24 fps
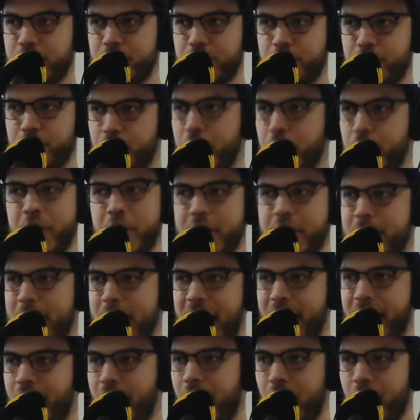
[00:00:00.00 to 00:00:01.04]
ruined
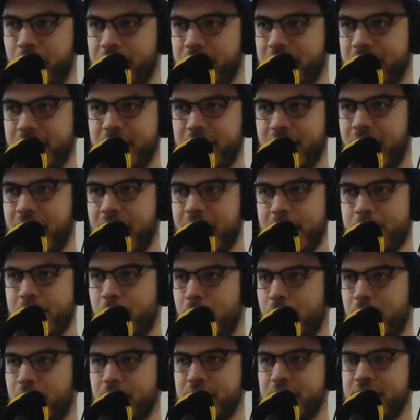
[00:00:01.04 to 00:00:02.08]
Matt Harvey
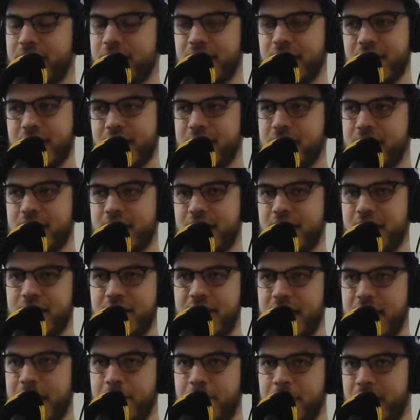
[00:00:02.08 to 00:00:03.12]
anymore. This isn't the
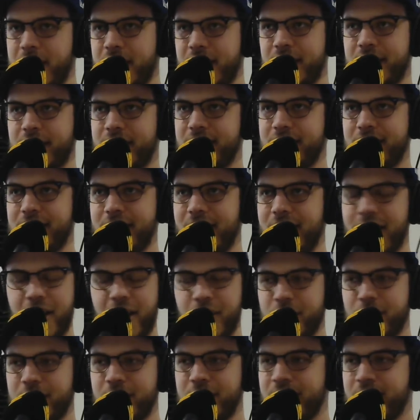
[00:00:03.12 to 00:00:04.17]
team that, you know.